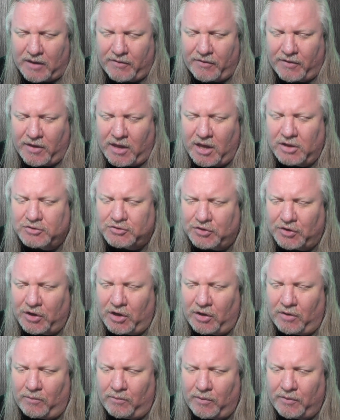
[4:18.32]

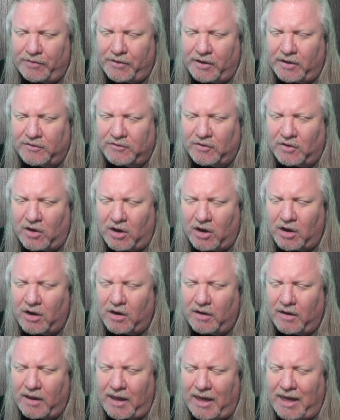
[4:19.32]
intro with the
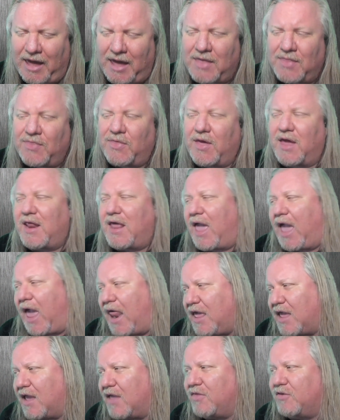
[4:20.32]
guitar and then
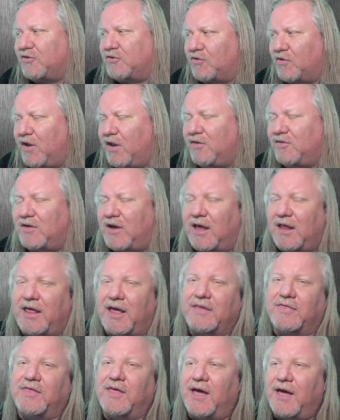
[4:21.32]
adding in the strings, I
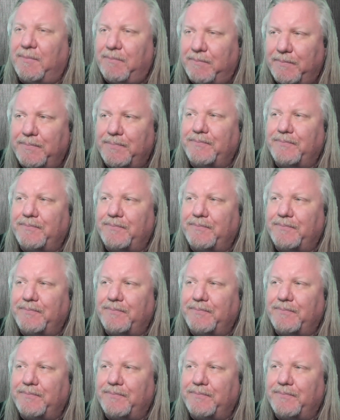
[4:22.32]
like that.